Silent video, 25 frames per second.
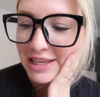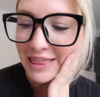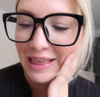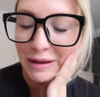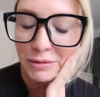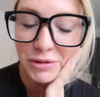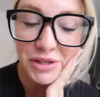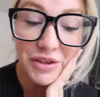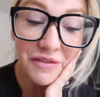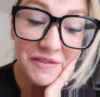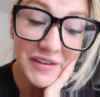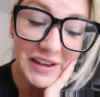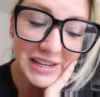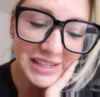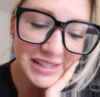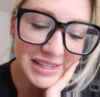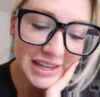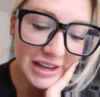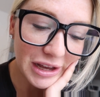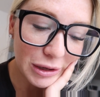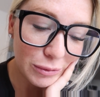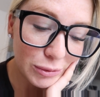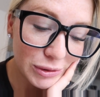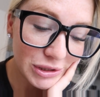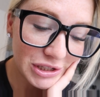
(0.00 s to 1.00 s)
So that was the first
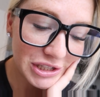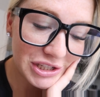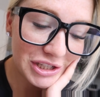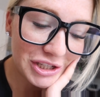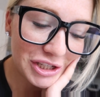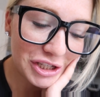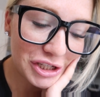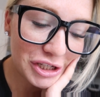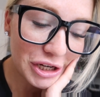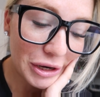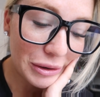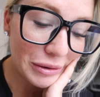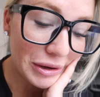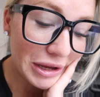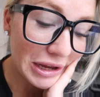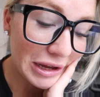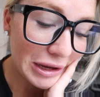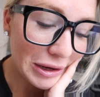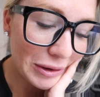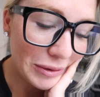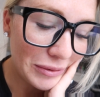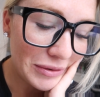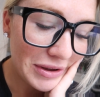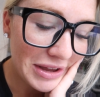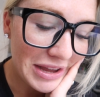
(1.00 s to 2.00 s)
thing I wanted to show
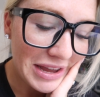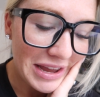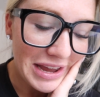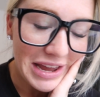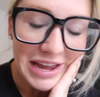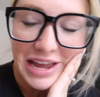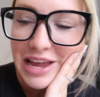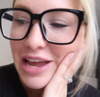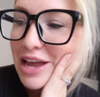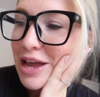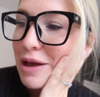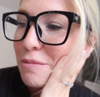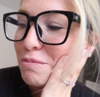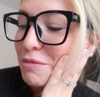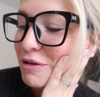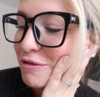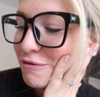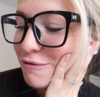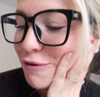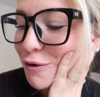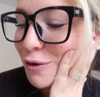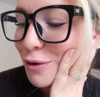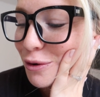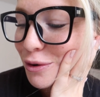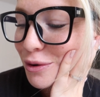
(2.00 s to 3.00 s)
you
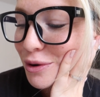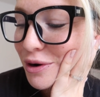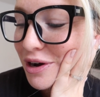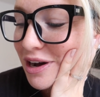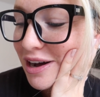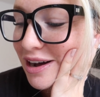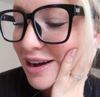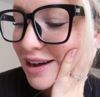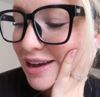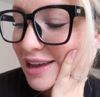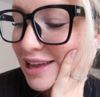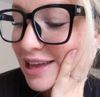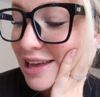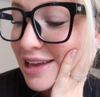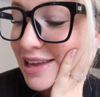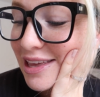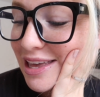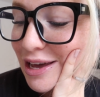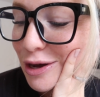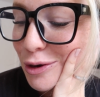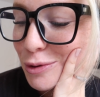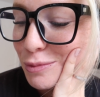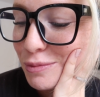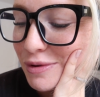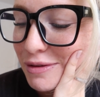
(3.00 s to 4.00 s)
before I
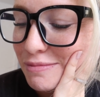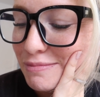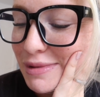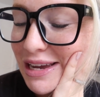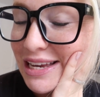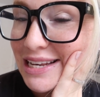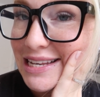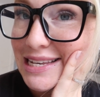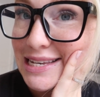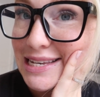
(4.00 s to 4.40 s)
get on with my